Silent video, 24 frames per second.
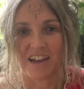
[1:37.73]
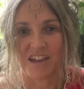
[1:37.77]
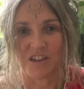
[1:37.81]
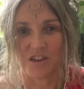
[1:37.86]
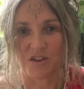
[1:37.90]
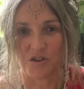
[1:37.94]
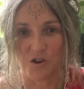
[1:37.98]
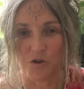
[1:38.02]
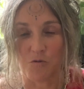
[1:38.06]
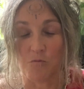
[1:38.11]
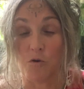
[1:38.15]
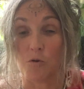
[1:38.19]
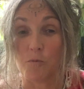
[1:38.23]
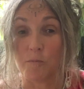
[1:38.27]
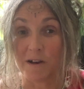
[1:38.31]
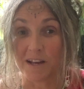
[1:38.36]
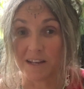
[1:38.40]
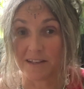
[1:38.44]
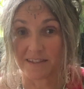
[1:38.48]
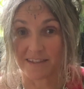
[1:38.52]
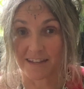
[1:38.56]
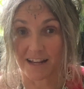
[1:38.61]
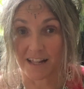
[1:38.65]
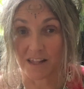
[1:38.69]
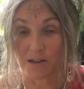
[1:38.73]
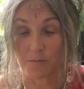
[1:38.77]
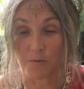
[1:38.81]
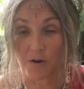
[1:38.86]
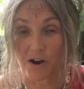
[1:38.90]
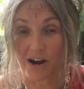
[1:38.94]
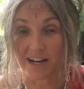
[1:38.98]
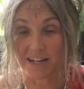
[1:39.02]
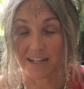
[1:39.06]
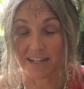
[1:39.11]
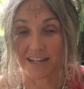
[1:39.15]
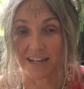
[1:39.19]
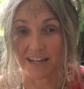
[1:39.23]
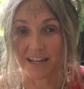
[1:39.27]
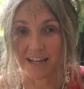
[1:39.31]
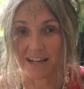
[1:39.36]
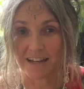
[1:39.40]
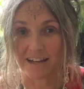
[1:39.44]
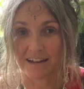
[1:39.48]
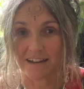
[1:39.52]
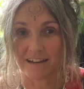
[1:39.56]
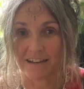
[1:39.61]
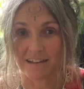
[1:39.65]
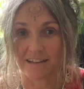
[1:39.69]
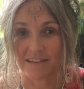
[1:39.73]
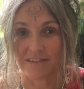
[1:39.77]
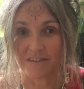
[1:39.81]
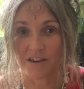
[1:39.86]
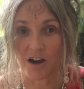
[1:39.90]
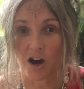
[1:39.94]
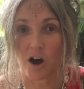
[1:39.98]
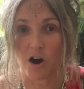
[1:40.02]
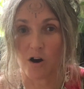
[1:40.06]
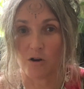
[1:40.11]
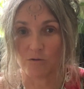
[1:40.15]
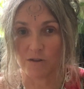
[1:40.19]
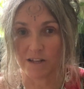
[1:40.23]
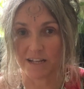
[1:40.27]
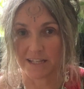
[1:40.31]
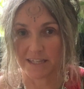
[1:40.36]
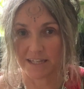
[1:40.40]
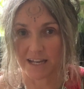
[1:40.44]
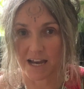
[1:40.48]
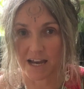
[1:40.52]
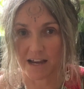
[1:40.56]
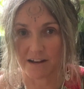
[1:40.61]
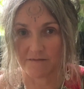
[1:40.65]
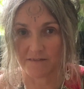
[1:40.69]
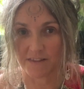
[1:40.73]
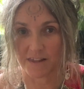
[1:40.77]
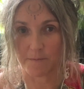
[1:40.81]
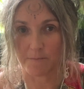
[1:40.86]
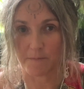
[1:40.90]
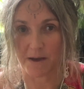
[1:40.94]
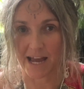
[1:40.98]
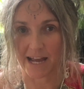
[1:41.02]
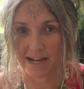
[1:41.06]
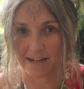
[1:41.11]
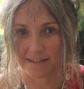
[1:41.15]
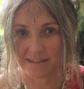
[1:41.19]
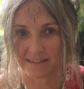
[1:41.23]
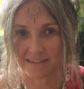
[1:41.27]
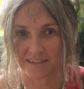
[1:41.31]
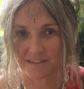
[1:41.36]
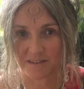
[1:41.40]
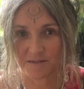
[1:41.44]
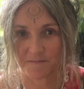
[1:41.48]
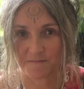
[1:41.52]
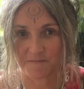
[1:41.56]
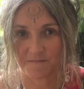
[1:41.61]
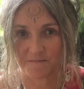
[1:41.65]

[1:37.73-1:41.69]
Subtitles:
You will be celebrating the holy day of LAMMAS.